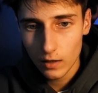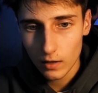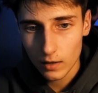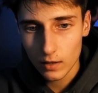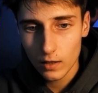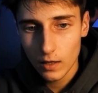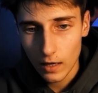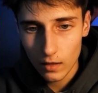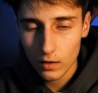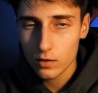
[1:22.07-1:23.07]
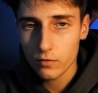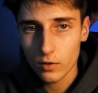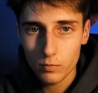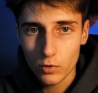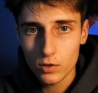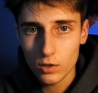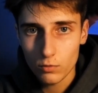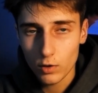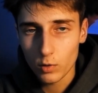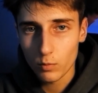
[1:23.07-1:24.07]
Okay, and these 5 points is
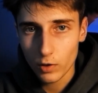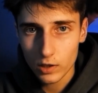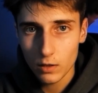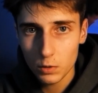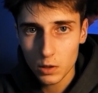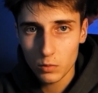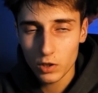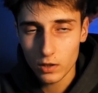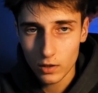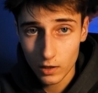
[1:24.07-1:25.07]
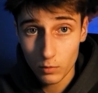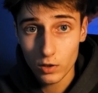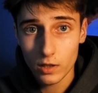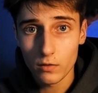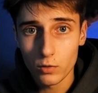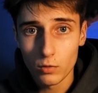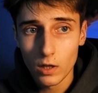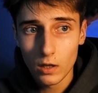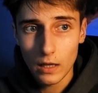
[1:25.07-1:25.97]
what I'm going to break down, and I'm going to give you